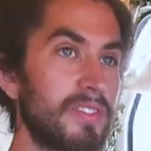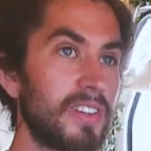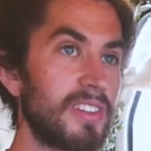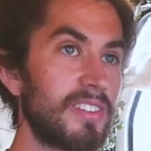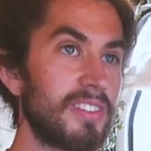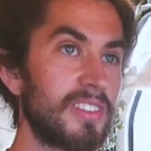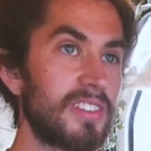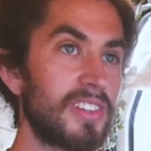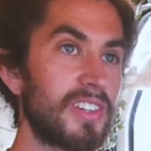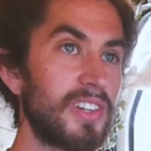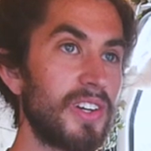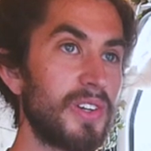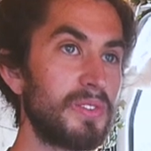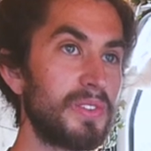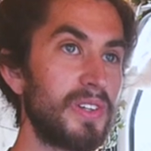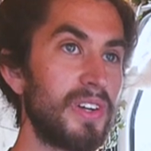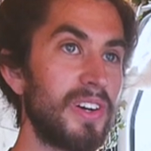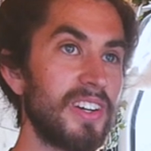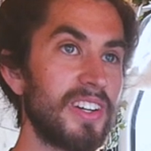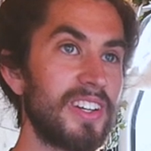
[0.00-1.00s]
things to go
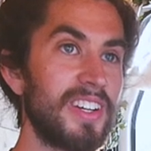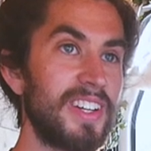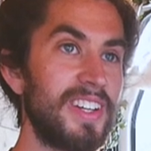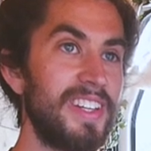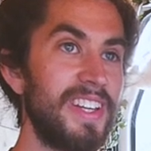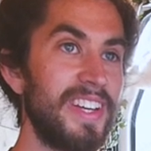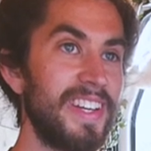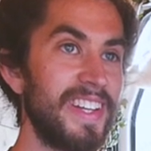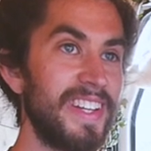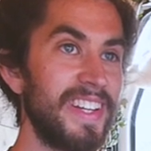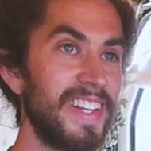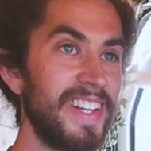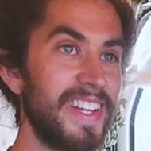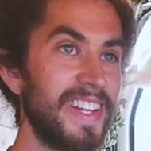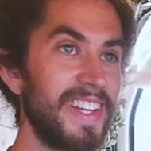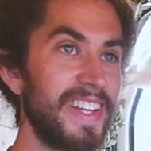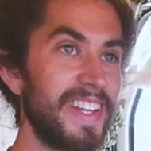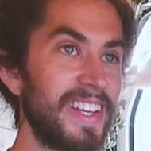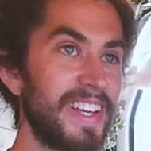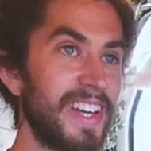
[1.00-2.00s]
wrong.
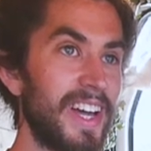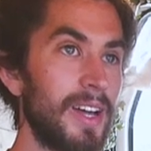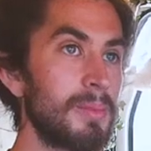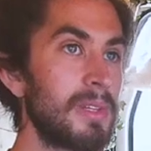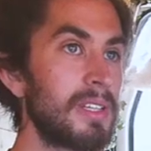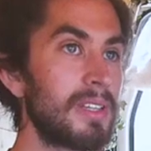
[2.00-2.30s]
I